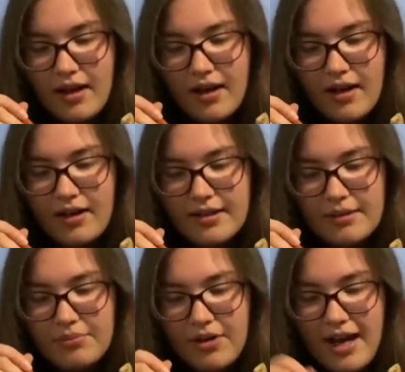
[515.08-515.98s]
I said
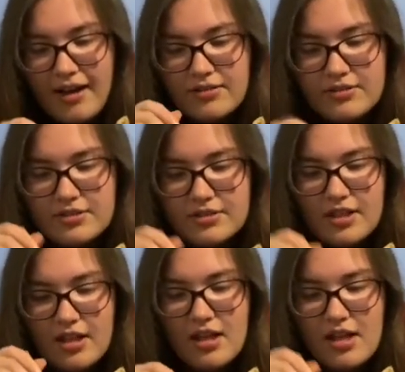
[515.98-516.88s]
browns,
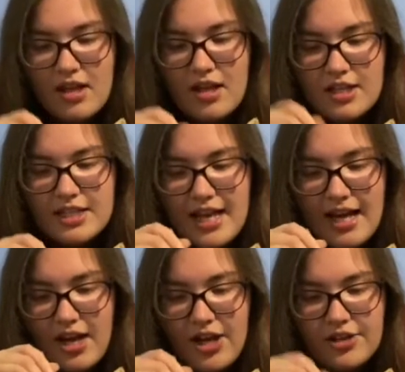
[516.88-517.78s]

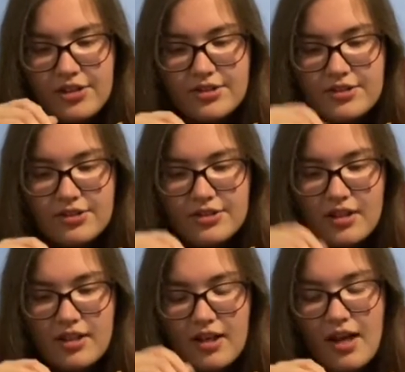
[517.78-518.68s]
yellows,
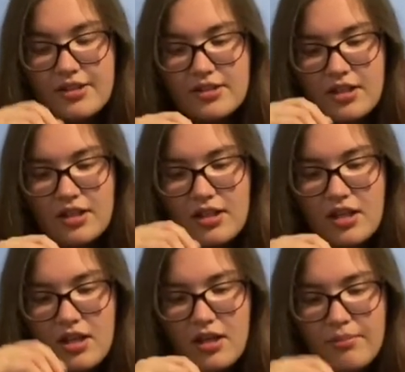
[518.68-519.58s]
like
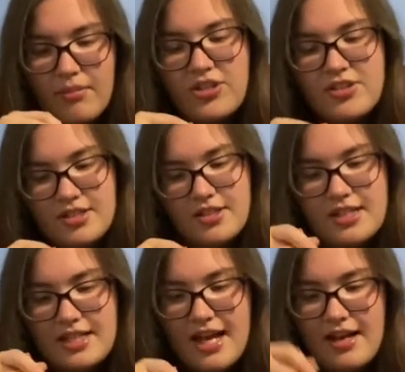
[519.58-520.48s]
mustardy
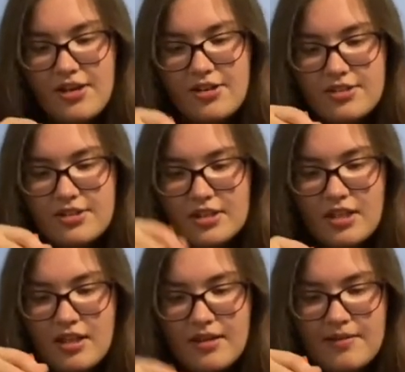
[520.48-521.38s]
yellows.
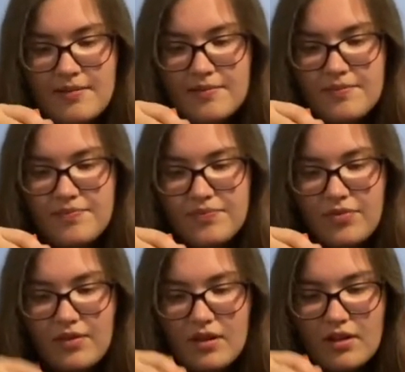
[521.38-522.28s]

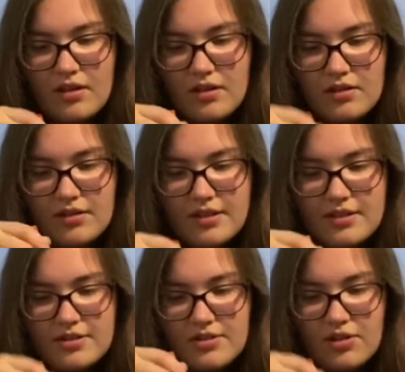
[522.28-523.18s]
Oh, this
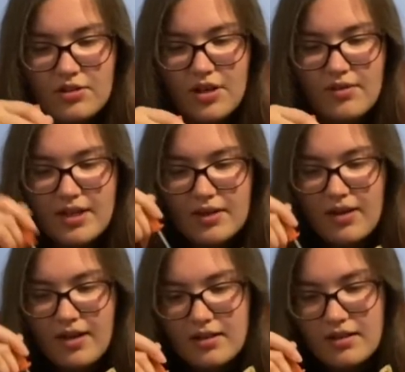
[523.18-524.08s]
is not going
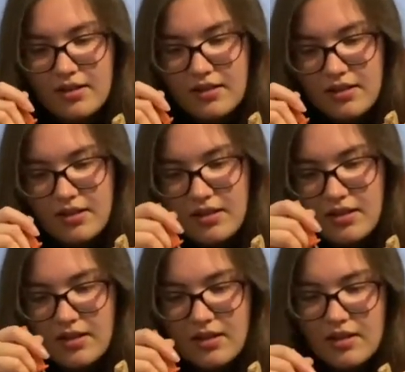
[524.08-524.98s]
well.
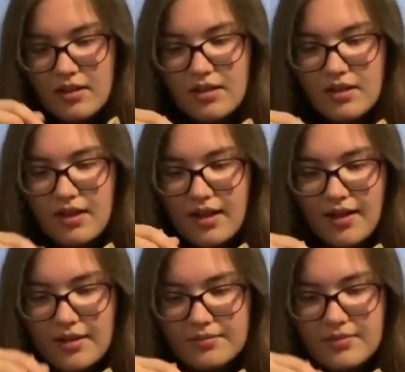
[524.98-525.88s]

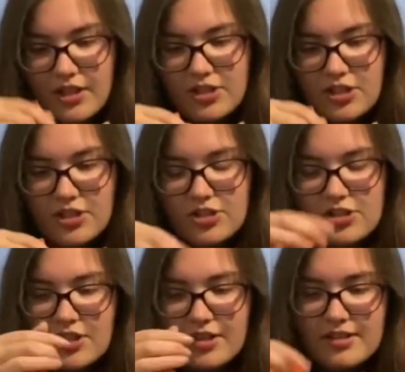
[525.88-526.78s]
I should have just
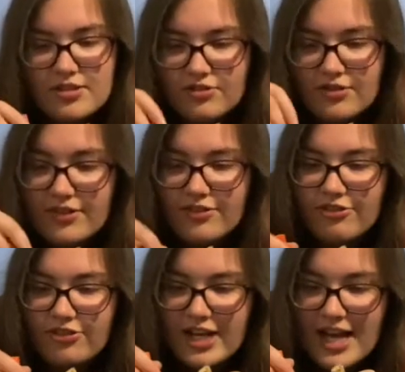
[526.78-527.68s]
done this
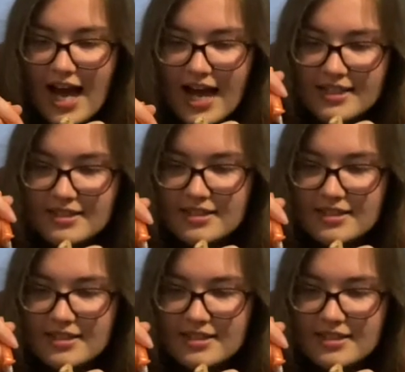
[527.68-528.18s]
freehand.